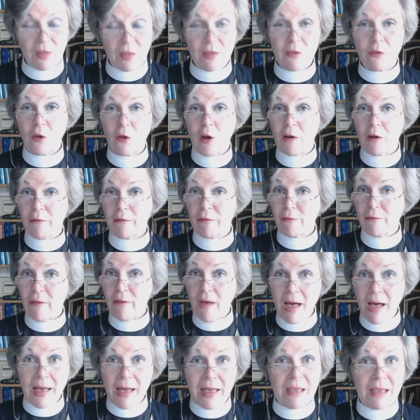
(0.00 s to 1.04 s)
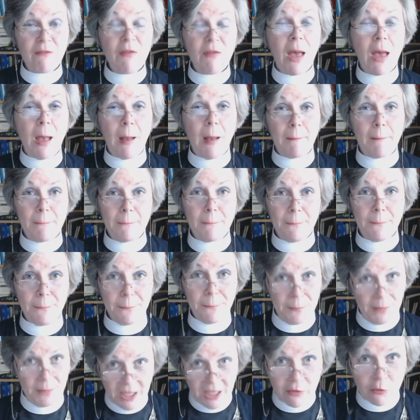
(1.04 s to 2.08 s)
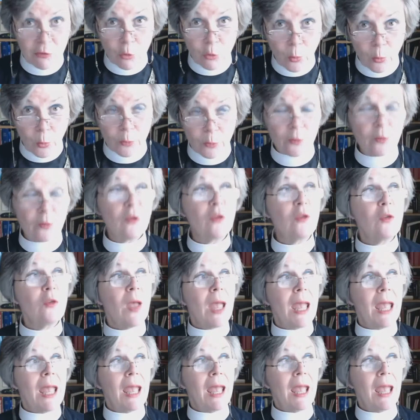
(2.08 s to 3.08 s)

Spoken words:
These are 5 discourses,